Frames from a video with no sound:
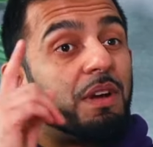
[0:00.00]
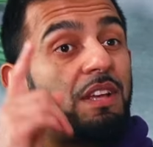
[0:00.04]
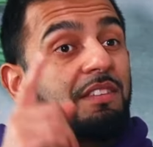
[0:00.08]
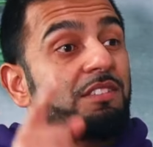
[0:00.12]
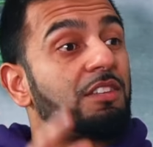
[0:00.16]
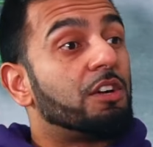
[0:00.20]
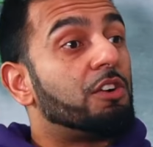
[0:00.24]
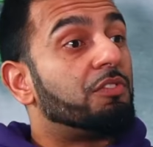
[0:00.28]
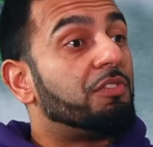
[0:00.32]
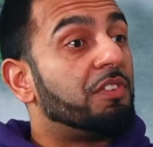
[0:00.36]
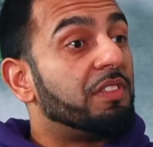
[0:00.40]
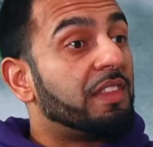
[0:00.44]

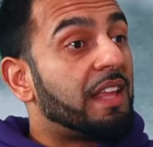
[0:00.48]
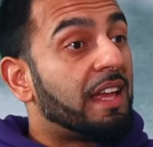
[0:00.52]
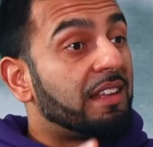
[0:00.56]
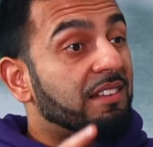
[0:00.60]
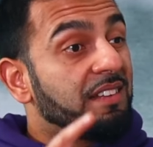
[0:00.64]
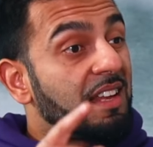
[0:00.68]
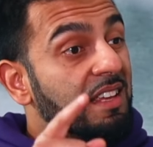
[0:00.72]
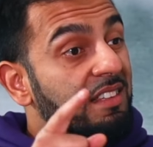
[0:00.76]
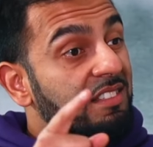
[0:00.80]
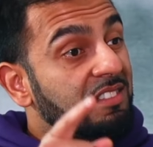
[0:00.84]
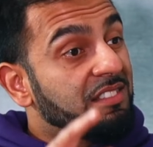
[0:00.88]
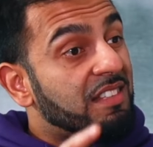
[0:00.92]
myself on
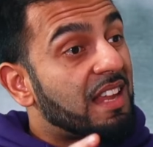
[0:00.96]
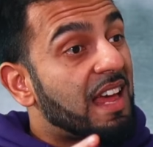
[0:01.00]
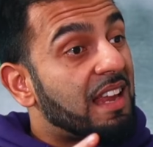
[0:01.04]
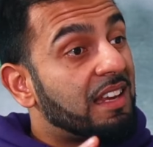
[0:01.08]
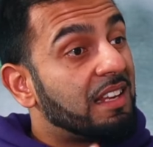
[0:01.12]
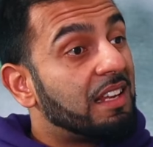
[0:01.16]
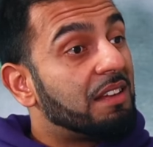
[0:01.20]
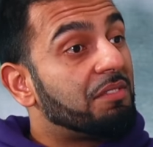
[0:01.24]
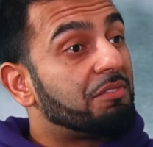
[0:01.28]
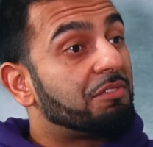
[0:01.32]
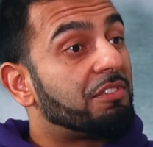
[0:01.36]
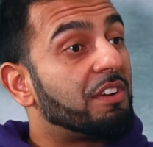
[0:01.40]
that day
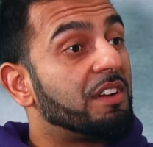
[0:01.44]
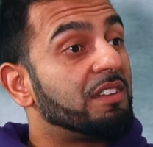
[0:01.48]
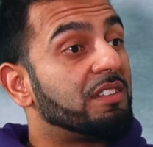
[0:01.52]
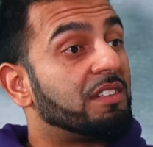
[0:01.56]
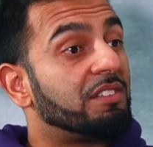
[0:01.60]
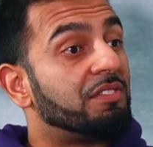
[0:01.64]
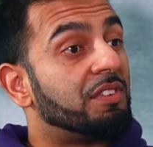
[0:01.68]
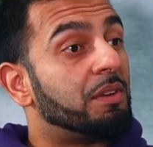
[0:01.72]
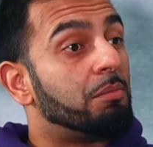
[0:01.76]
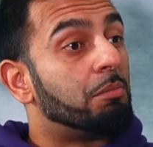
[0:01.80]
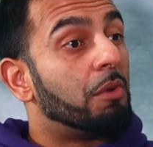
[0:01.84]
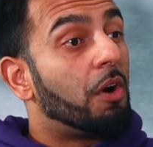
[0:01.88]
standing in
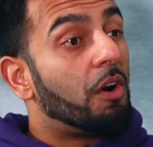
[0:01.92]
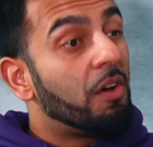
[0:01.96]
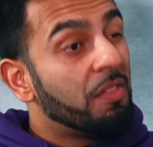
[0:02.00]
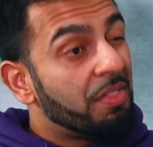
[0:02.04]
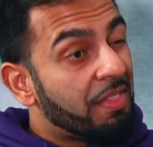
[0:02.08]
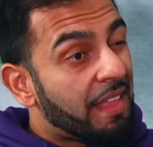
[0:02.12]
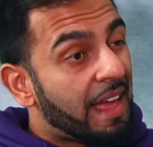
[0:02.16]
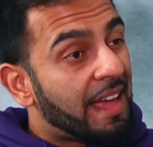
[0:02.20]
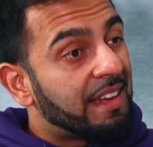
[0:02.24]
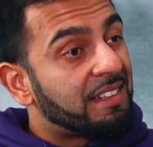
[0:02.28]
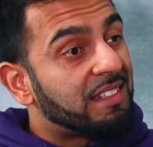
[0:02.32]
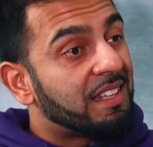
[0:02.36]
front of him
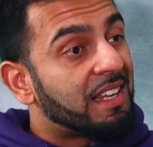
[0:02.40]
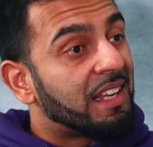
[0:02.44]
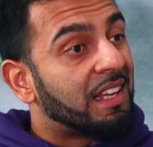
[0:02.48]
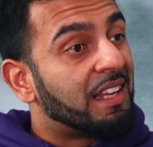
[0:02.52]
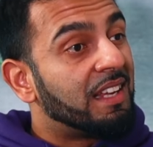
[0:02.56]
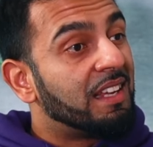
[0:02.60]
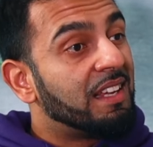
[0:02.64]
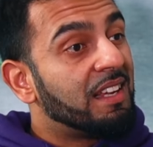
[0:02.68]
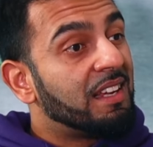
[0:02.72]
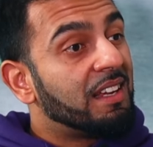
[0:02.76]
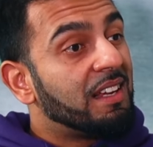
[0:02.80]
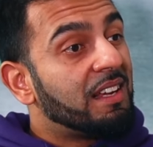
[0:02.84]
on that
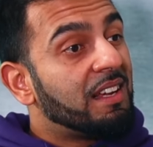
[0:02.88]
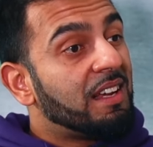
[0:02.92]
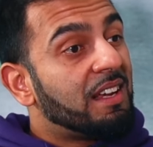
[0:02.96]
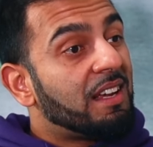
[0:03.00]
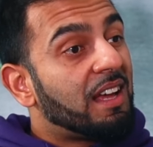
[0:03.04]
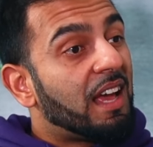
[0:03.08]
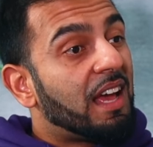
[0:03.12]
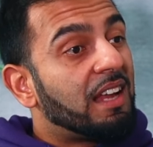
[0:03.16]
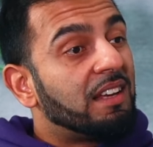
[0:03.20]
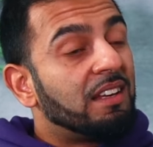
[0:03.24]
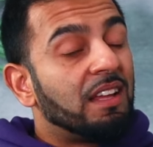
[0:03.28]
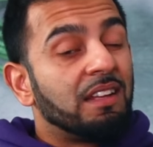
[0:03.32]
day
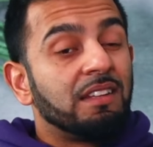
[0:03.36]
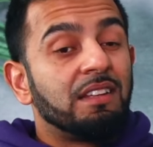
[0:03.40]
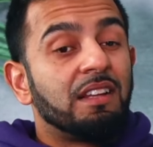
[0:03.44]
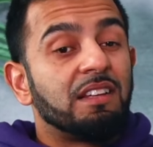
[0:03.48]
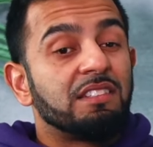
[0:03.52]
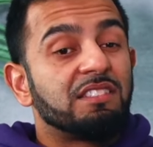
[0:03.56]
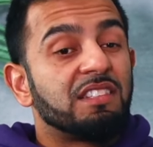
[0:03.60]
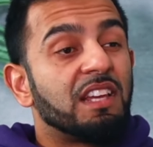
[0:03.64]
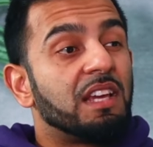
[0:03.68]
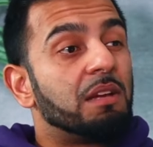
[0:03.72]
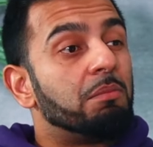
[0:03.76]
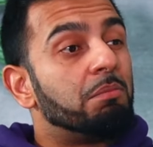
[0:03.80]
and
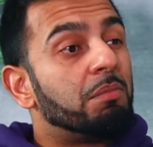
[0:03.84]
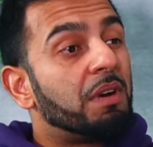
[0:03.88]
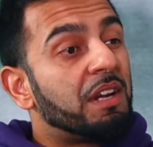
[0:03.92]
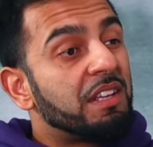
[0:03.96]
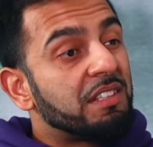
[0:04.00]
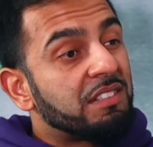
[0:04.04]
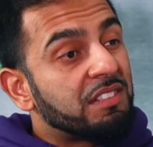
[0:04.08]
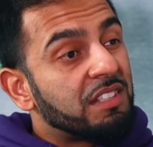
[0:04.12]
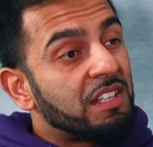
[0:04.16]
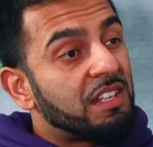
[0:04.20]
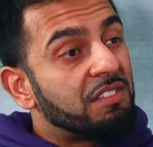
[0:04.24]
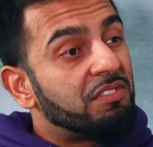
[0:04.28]
Allah saying,
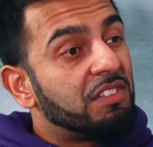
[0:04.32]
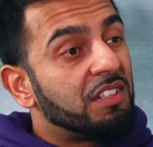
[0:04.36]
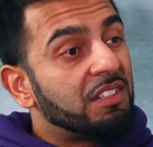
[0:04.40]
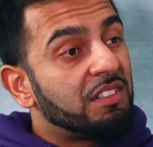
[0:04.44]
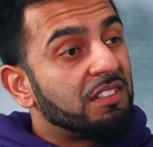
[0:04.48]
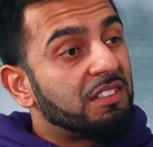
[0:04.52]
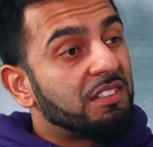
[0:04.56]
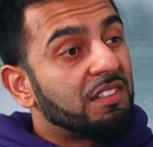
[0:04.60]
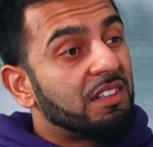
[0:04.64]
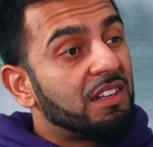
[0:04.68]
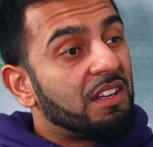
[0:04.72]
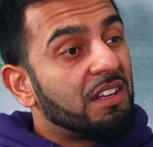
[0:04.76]
My
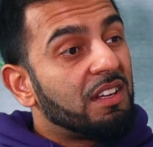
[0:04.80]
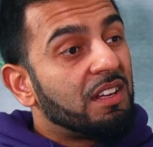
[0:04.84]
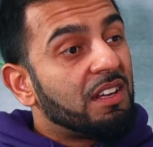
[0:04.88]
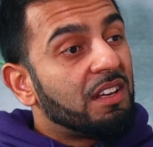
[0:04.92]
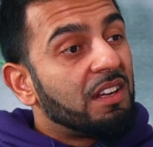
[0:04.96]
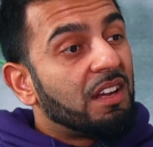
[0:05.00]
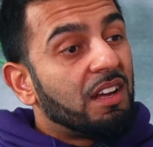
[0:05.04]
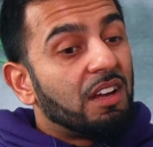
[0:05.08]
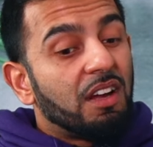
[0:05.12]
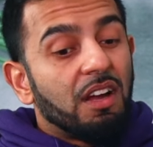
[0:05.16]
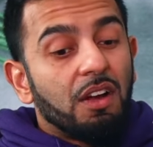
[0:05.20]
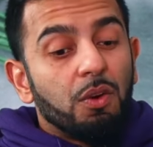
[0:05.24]
servant,
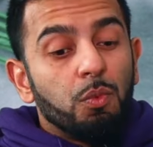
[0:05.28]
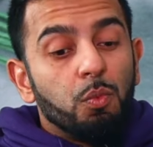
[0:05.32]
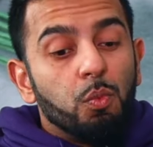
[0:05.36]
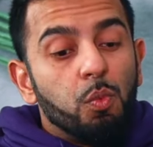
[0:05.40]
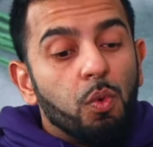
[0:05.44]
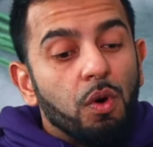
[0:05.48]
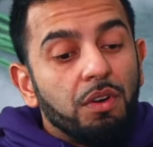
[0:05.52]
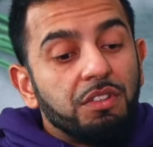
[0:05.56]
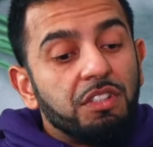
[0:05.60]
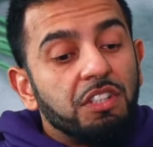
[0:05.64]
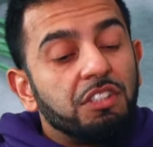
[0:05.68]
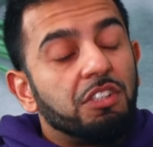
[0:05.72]

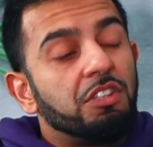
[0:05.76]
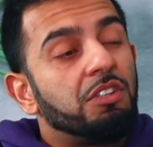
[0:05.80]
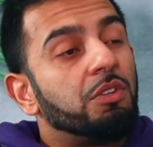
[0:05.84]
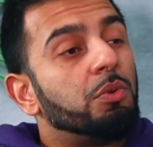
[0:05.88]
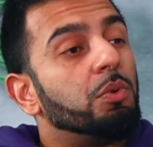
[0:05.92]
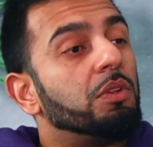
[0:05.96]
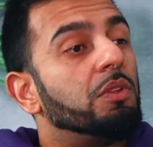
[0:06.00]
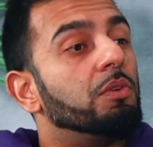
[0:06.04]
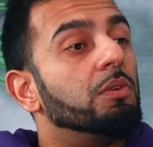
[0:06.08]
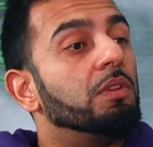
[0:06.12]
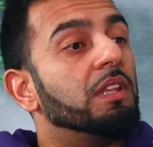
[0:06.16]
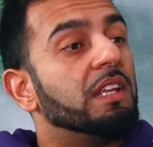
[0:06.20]
what did you
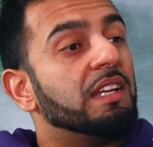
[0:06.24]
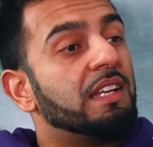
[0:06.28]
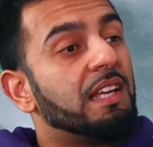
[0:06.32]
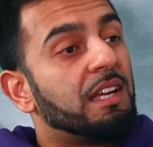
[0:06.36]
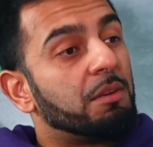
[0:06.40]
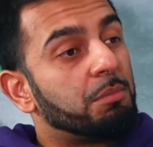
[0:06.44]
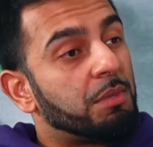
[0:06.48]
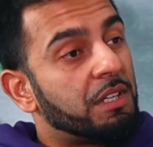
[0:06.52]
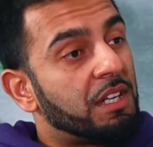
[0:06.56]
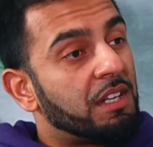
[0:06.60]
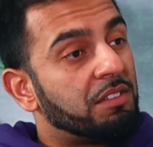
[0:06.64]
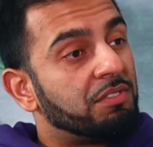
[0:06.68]
do with all the
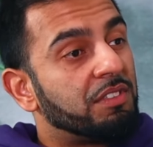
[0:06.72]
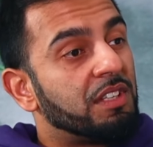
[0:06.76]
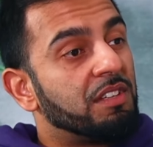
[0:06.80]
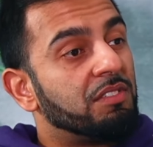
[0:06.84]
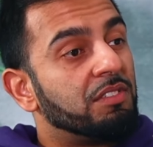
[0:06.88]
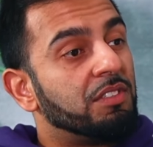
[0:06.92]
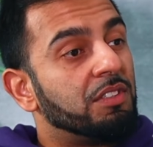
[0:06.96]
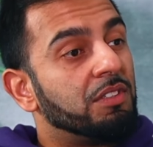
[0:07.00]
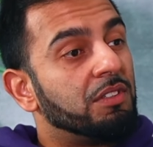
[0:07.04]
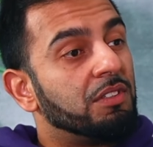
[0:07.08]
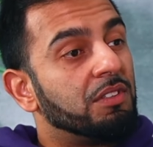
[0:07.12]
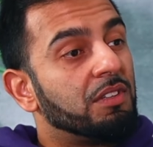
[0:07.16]
ni'mah I've
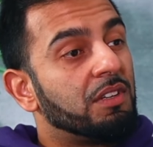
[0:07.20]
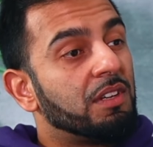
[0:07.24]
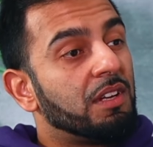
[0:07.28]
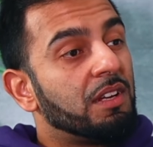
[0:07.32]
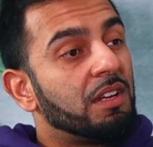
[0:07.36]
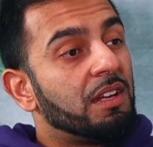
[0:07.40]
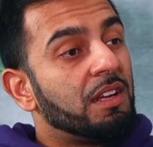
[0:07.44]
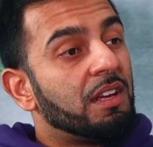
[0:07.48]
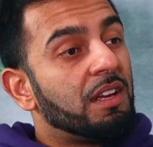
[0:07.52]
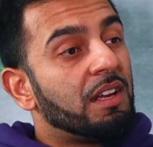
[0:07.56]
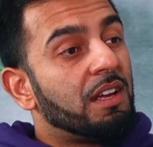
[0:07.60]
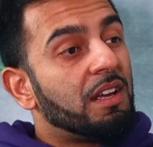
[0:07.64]
given you?
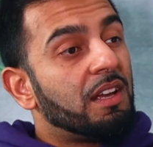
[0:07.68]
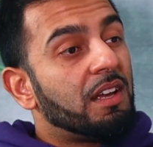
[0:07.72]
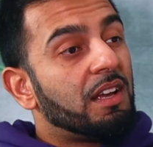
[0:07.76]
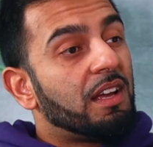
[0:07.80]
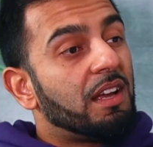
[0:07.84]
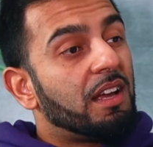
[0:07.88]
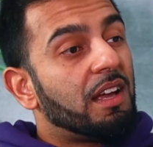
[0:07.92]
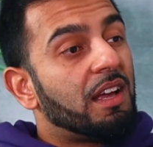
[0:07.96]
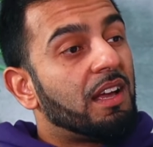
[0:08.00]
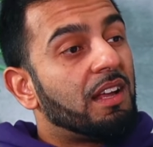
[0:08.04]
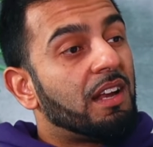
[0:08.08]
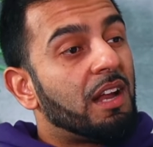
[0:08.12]
Mm.
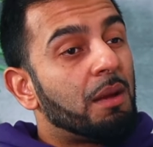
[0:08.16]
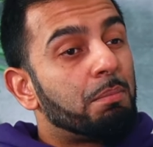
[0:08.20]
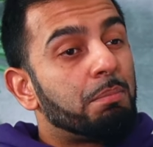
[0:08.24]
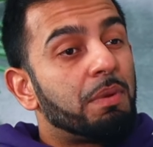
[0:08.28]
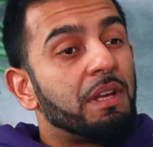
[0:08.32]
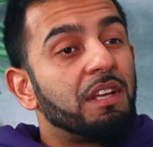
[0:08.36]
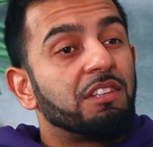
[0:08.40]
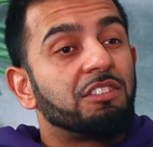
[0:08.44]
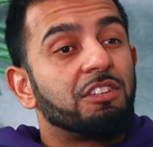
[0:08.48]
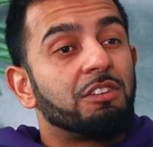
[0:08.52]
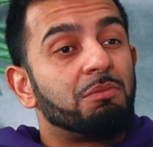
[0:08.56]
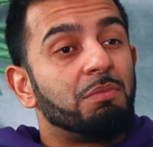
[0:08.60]
And I
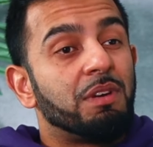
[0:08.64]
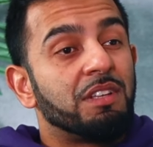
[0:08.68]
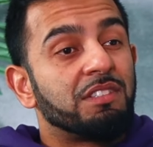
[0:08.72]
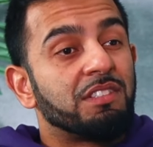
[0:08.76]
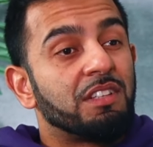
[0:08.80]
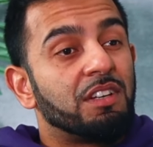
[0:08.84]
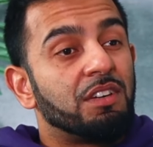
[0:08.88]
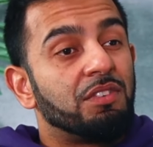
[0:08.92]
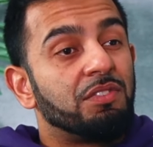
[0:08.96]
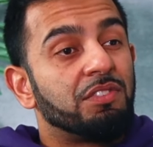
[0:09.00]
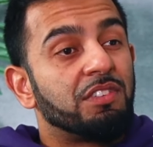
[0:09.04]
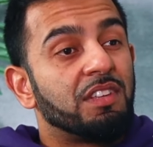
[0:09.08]
pictured
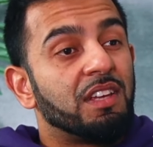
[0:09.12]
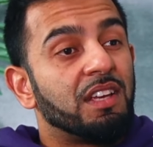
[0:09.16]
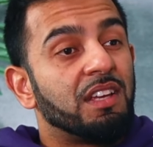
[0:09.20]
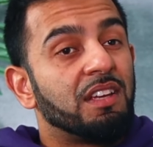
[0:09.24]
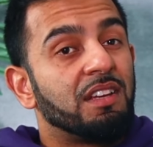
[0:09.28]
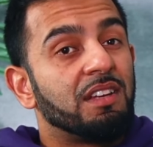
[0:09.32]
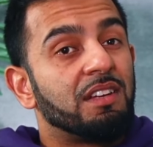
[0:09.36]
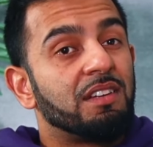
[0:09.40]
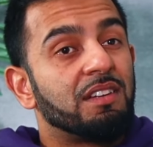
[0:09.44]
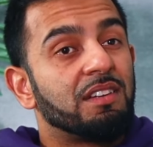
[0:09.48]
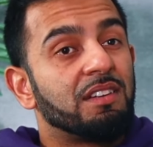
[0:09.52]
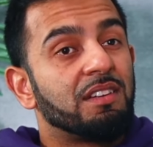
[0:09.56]
myself
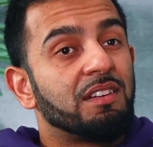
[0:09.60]
saying,